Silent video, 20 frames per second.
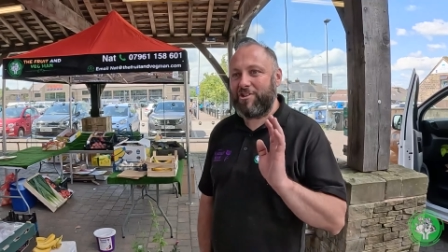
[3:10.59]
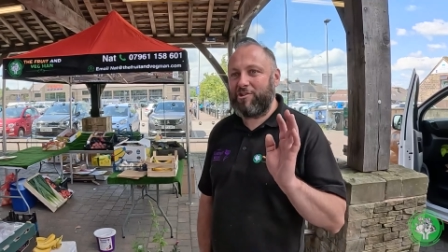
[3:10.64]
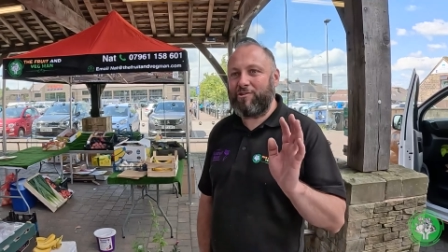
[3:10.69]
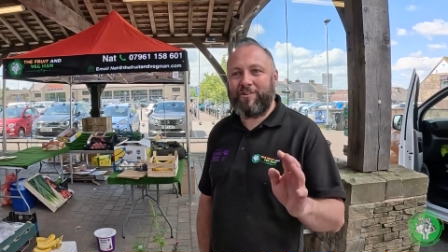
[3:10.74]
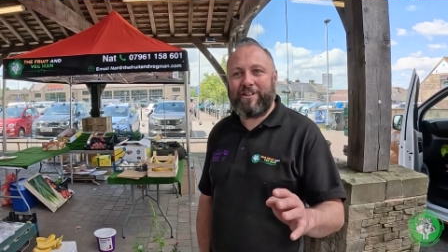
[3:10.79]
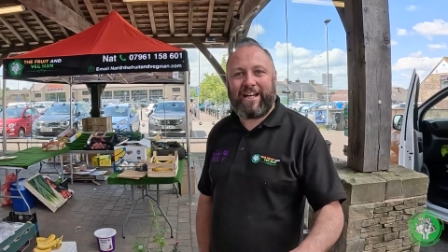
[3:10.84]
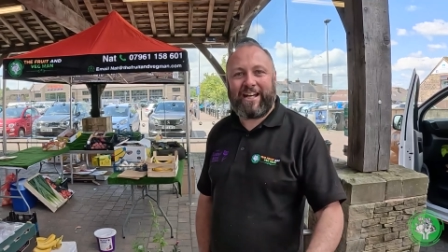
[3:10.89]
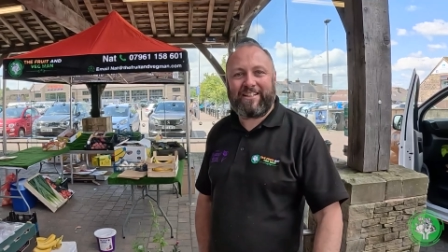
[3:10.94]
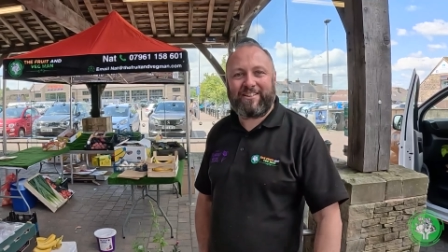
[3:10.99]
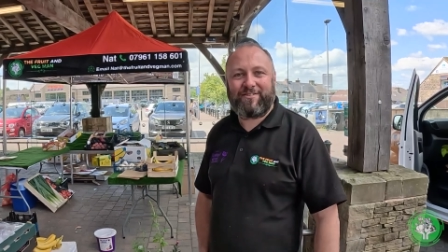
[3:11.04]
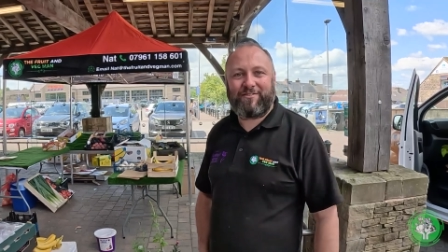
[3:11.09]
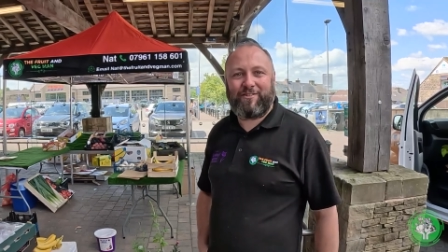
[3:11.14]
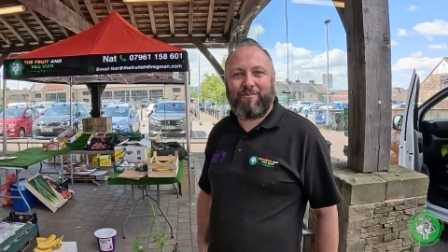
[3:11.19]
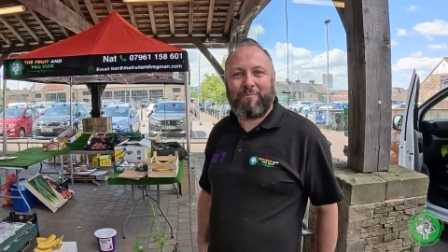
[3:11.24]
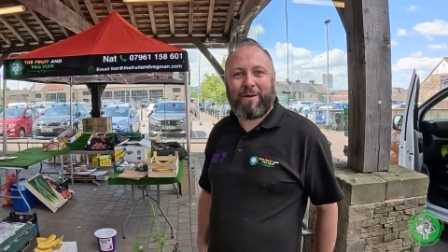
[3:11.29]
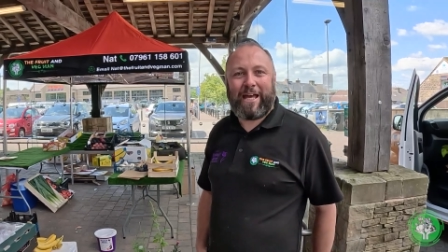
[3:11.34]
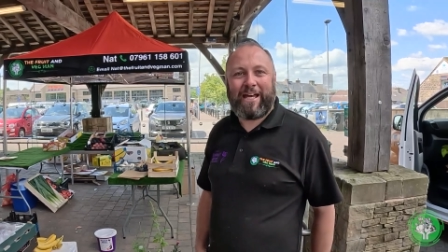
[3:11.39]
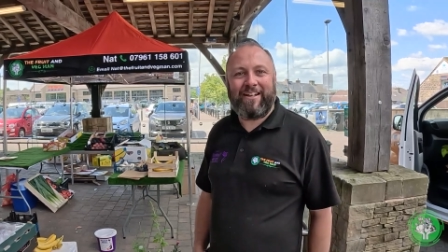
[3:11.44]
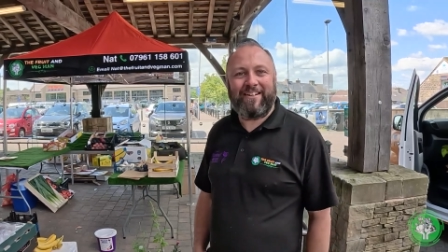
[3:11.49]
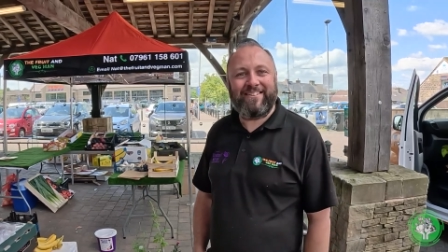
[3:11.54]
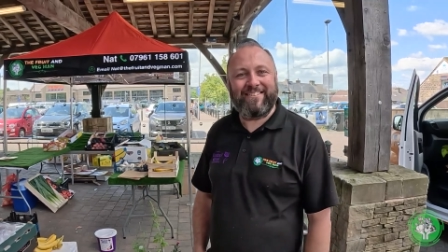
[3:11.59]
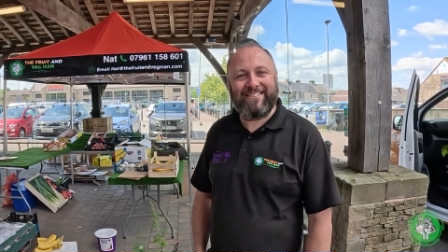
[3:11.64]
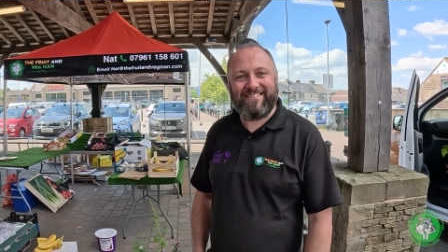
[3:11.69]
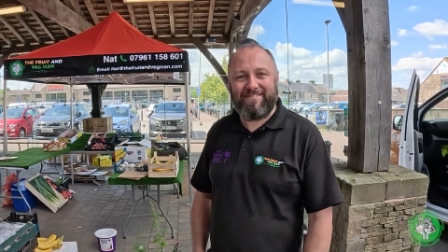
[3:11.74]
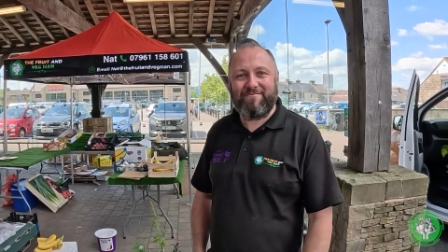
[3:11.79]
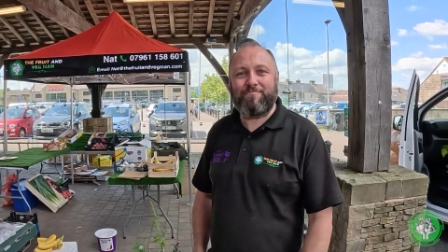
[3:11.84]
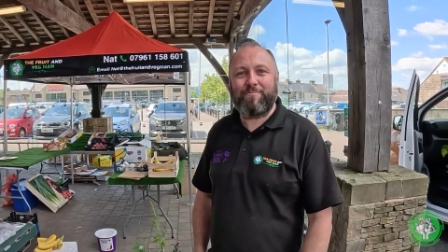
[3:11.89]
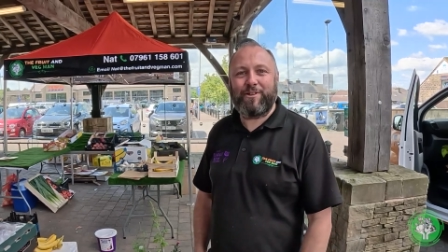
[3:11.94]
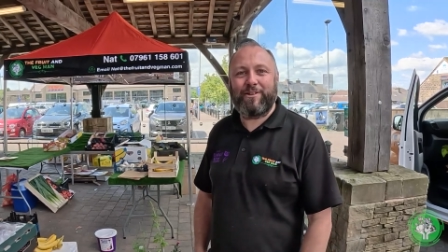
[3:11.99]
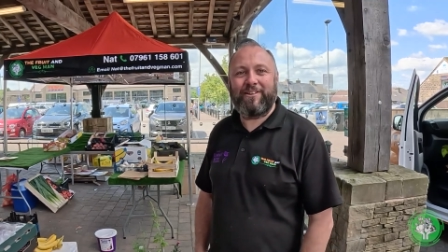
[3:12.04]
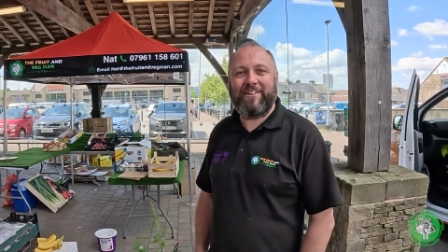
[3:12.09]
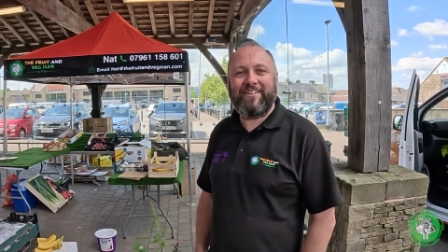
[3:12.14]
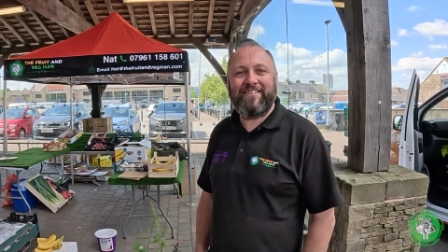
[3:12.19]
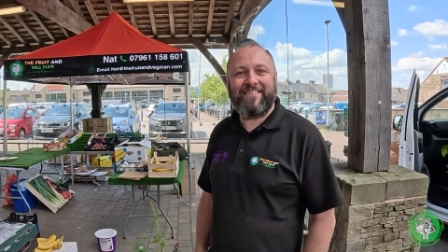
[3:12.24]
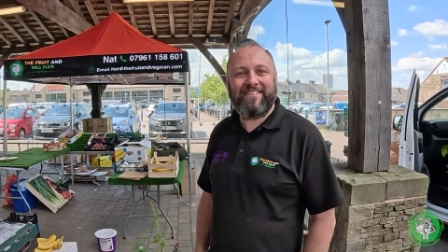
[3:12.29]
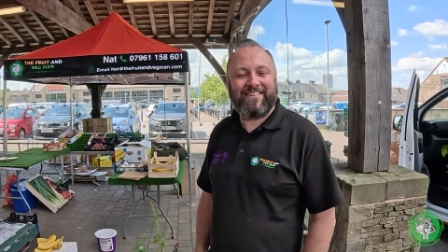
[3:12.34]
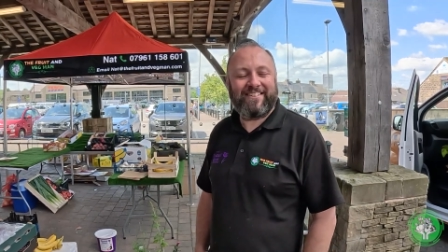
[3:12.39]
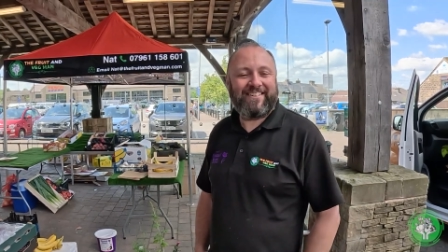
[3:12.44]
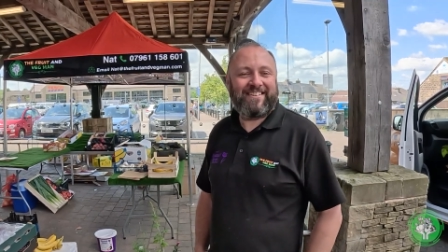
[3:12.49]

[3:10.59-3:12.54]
couldn't ask for better. Brilliant.